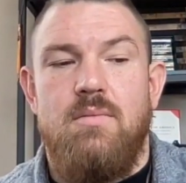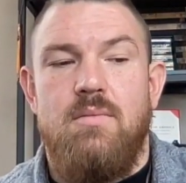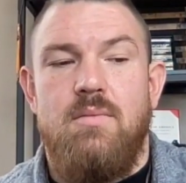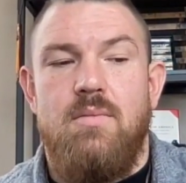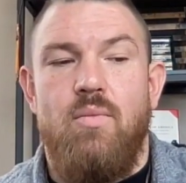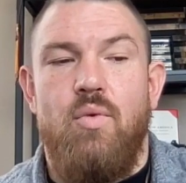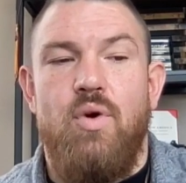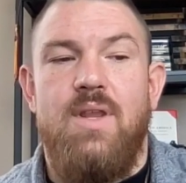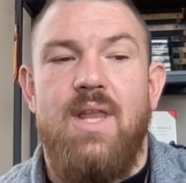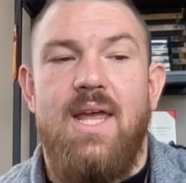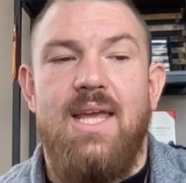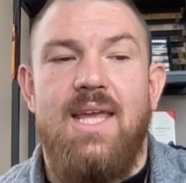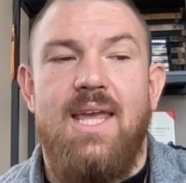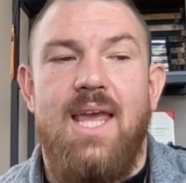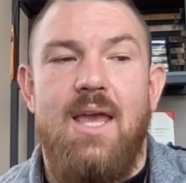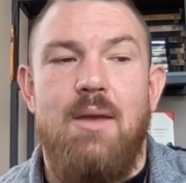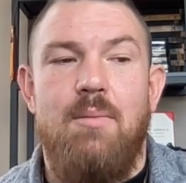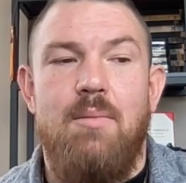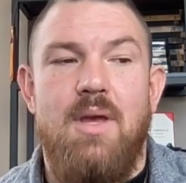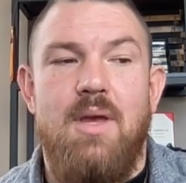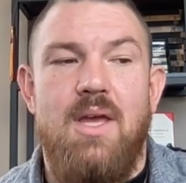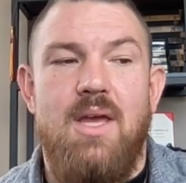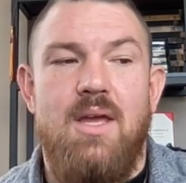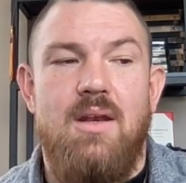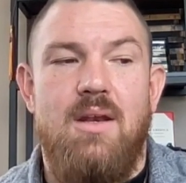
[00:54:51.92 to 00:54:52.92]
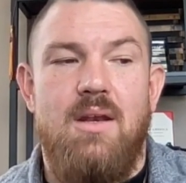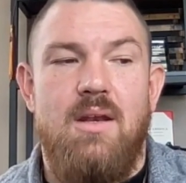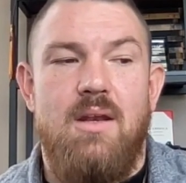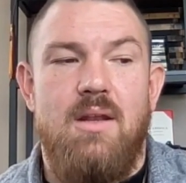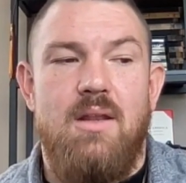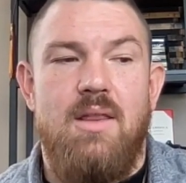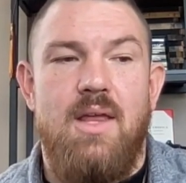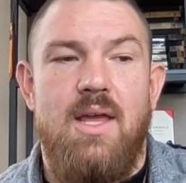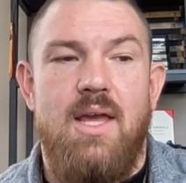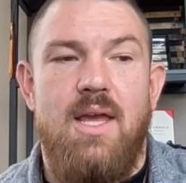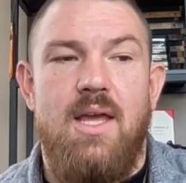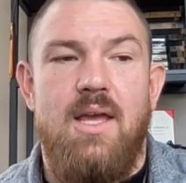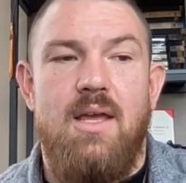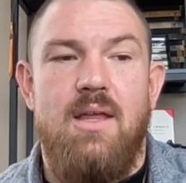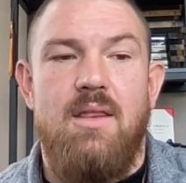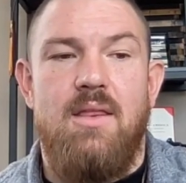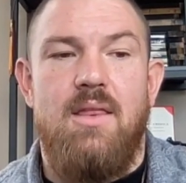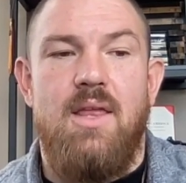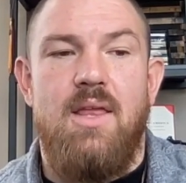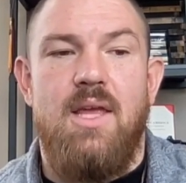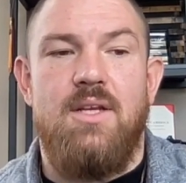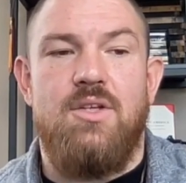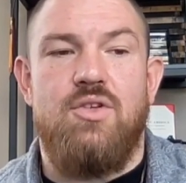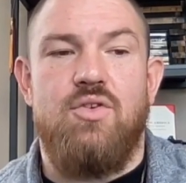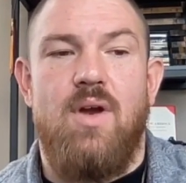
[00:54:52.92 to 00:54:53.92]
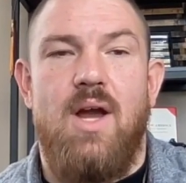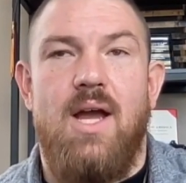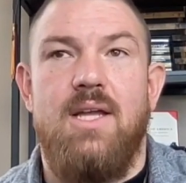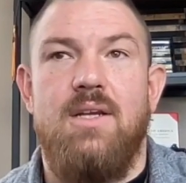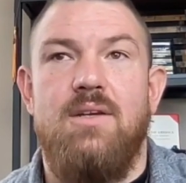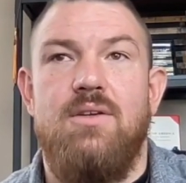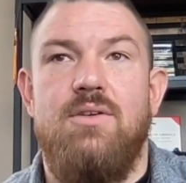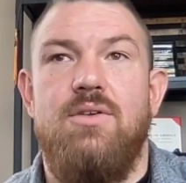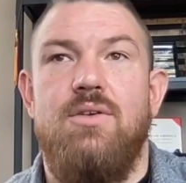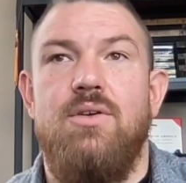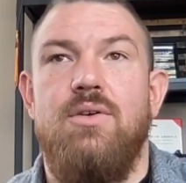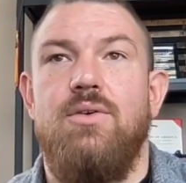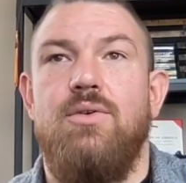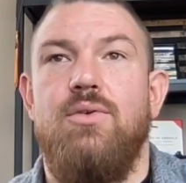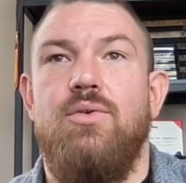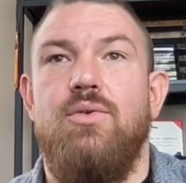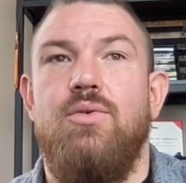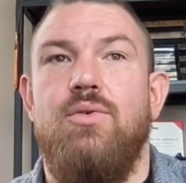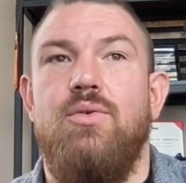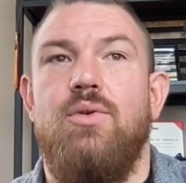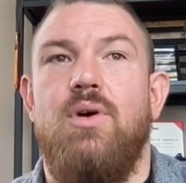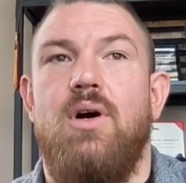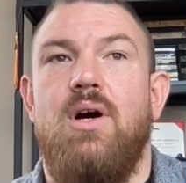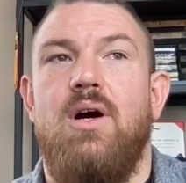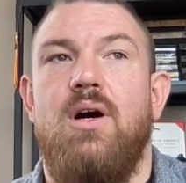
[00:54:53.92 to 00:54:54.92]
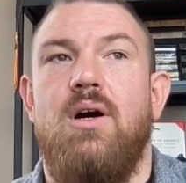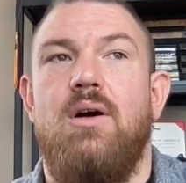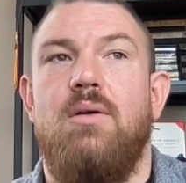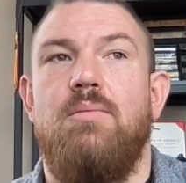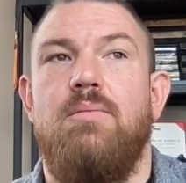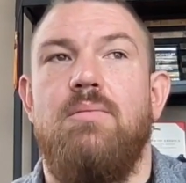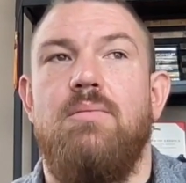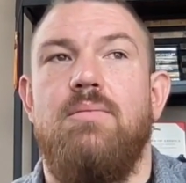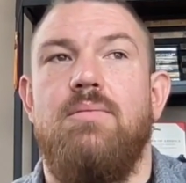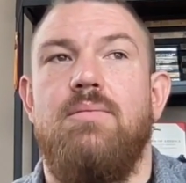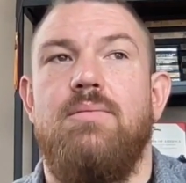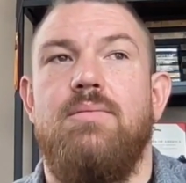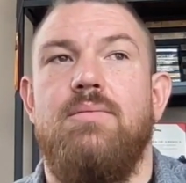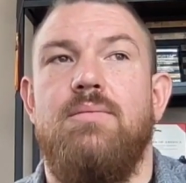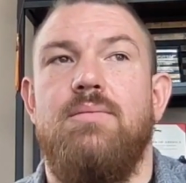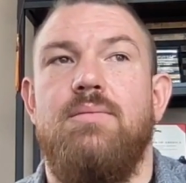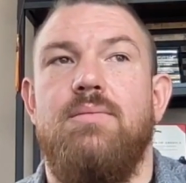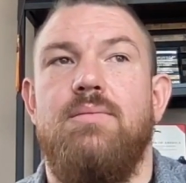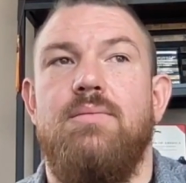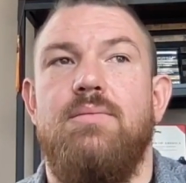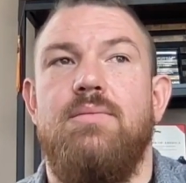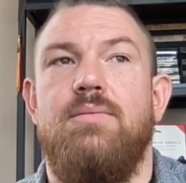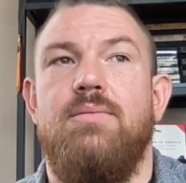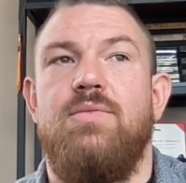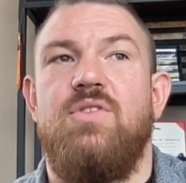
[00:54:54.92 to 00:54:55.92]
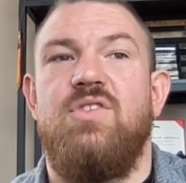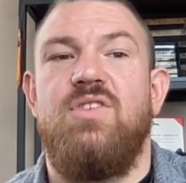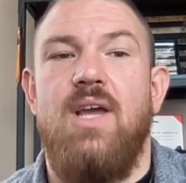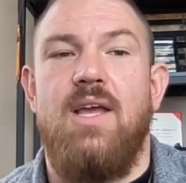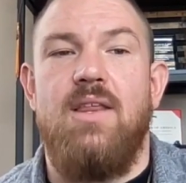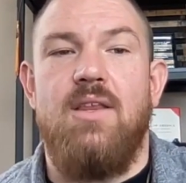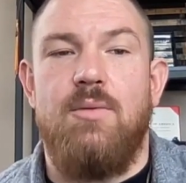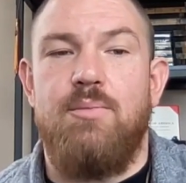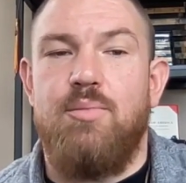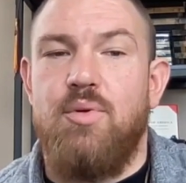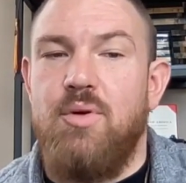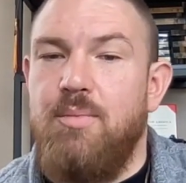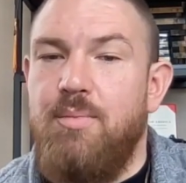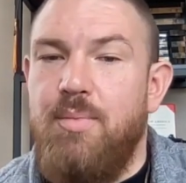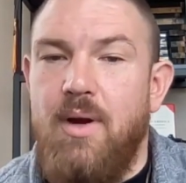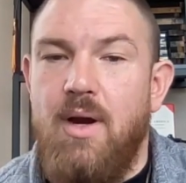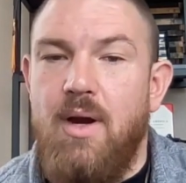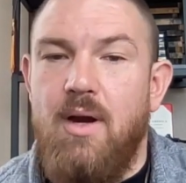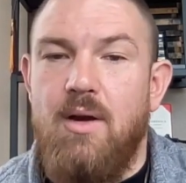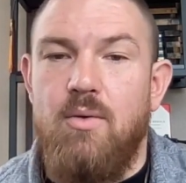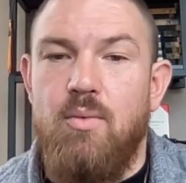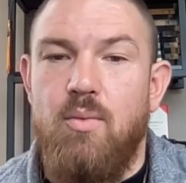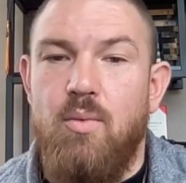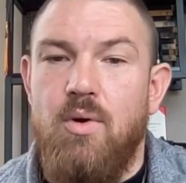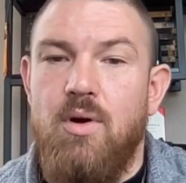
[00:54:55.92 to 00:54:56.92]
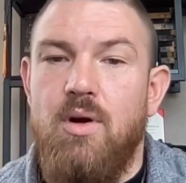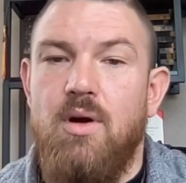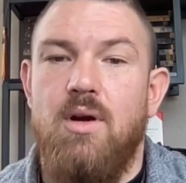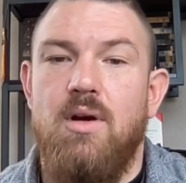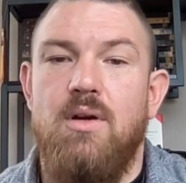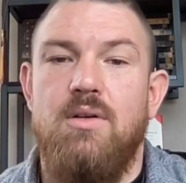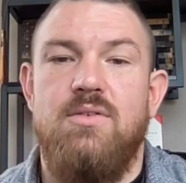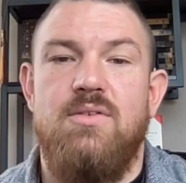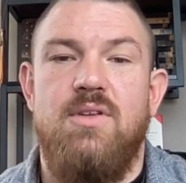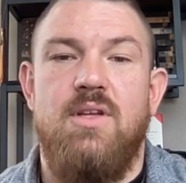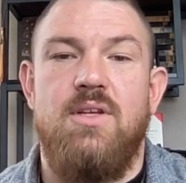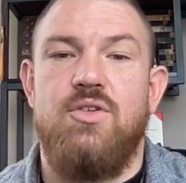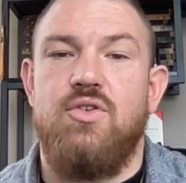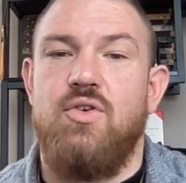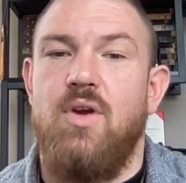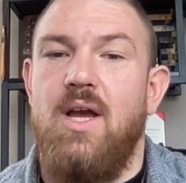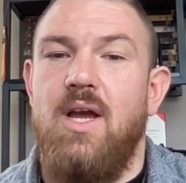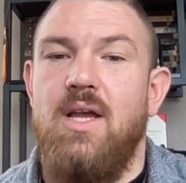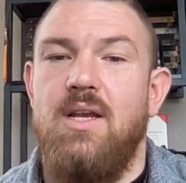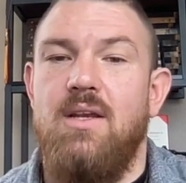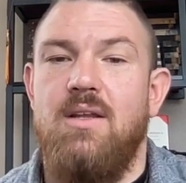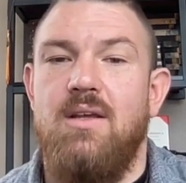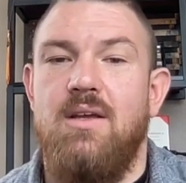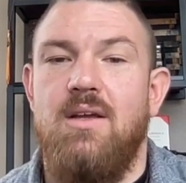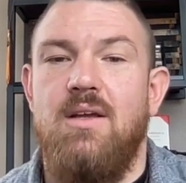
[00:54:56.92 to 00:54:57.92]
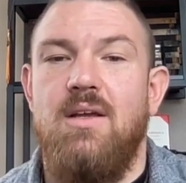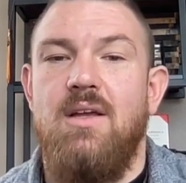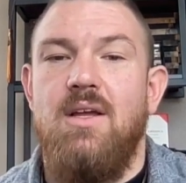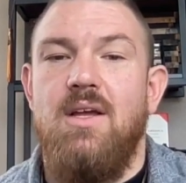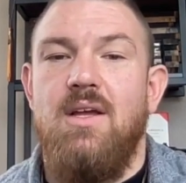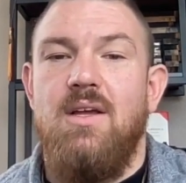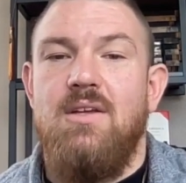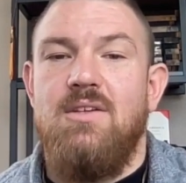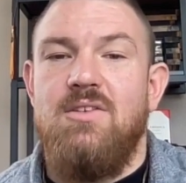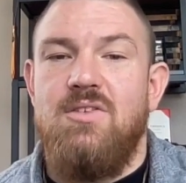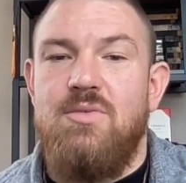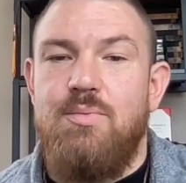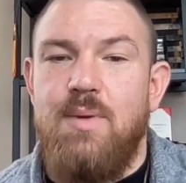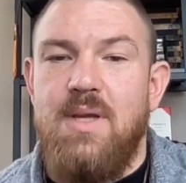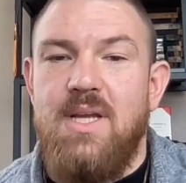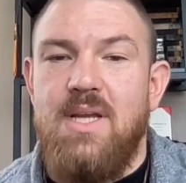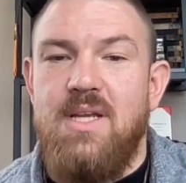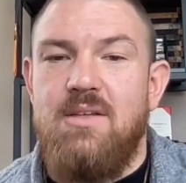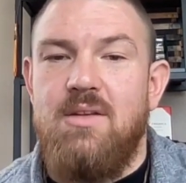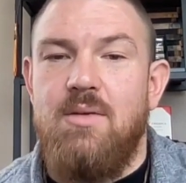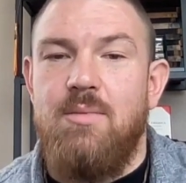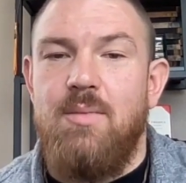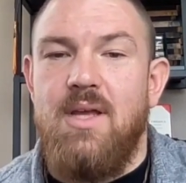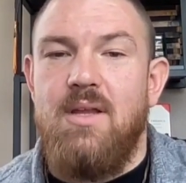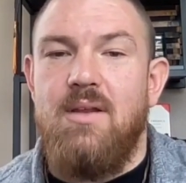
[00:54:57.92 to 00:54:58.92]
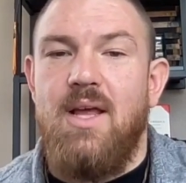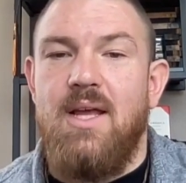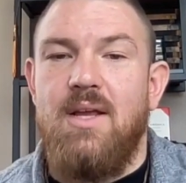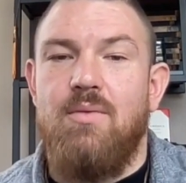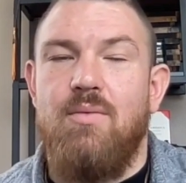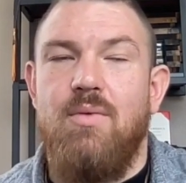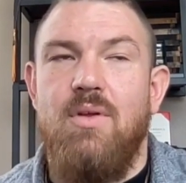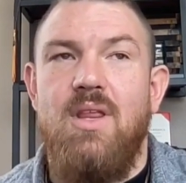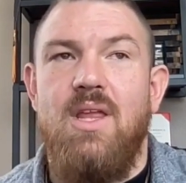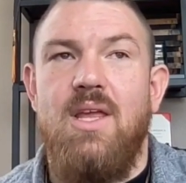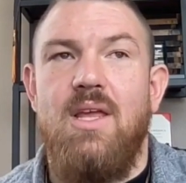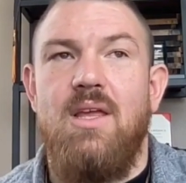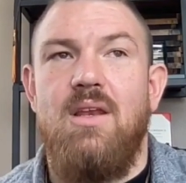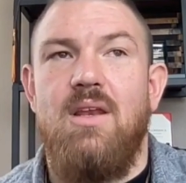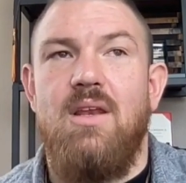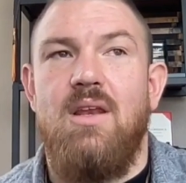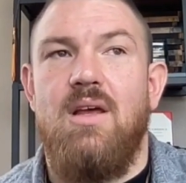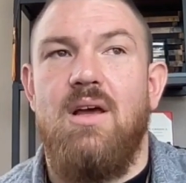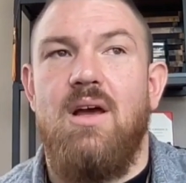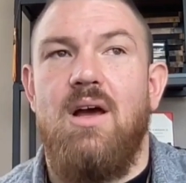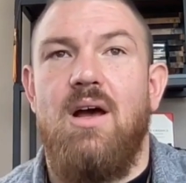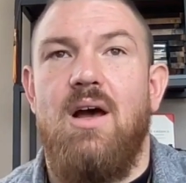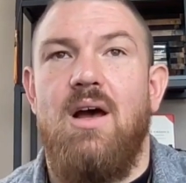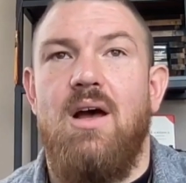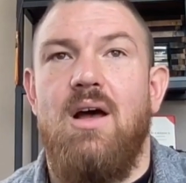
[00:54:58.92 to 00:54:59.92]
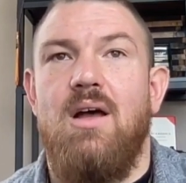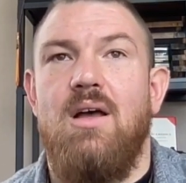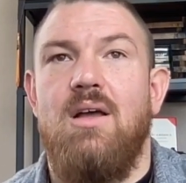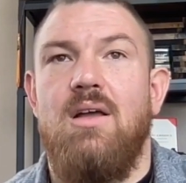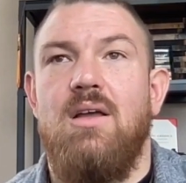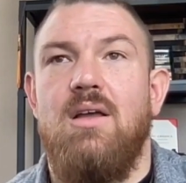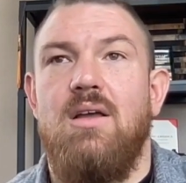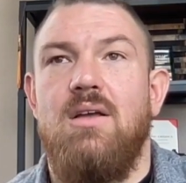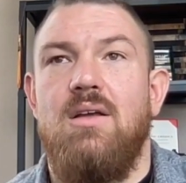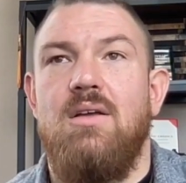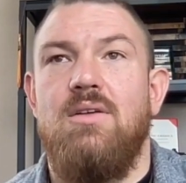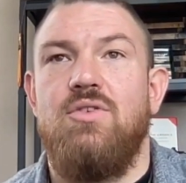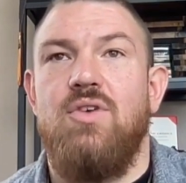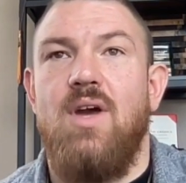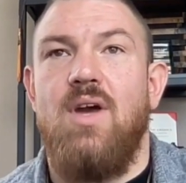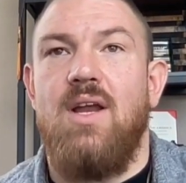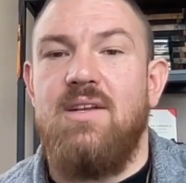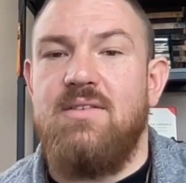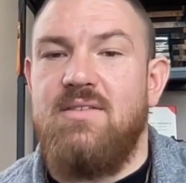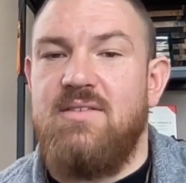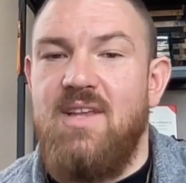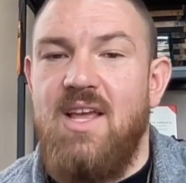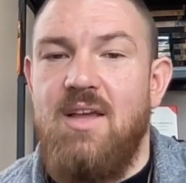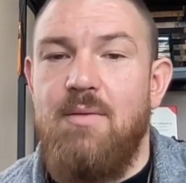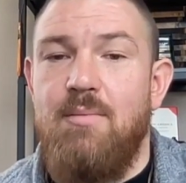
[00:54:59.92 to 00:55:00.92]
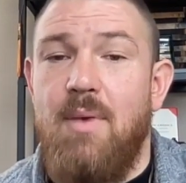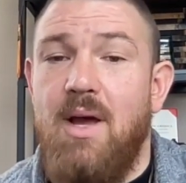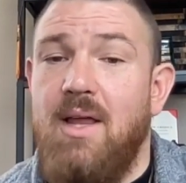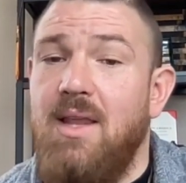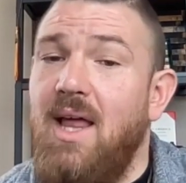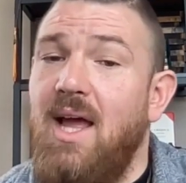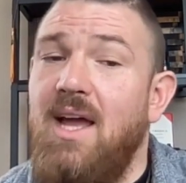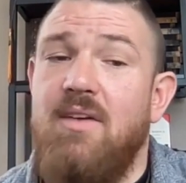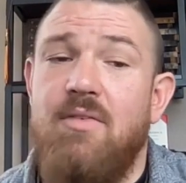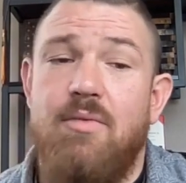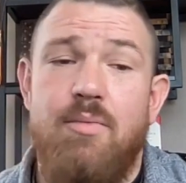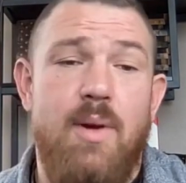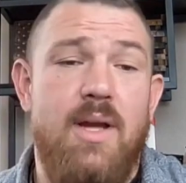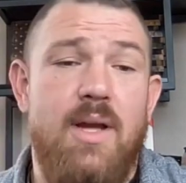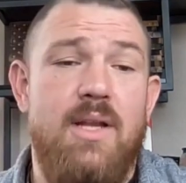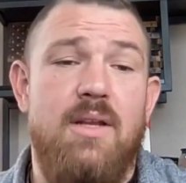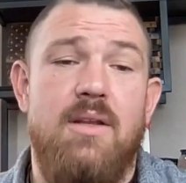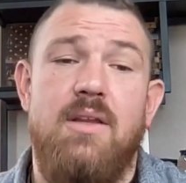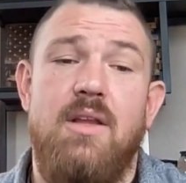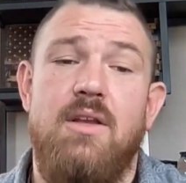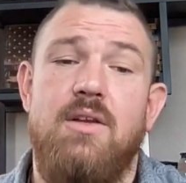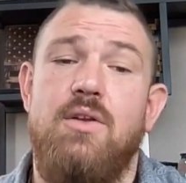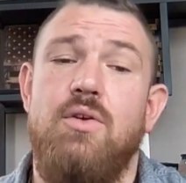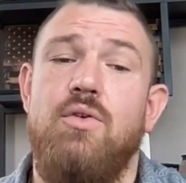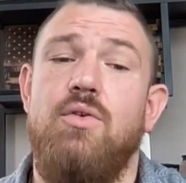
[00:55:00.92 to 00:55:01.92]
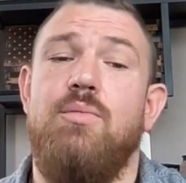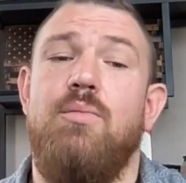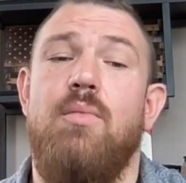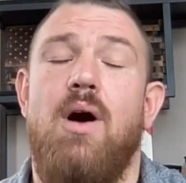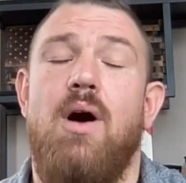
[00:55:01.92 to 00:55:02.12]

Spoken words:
when they came in, they tried to say their prepared words and tried to speak to me and like really try to save my life. The dude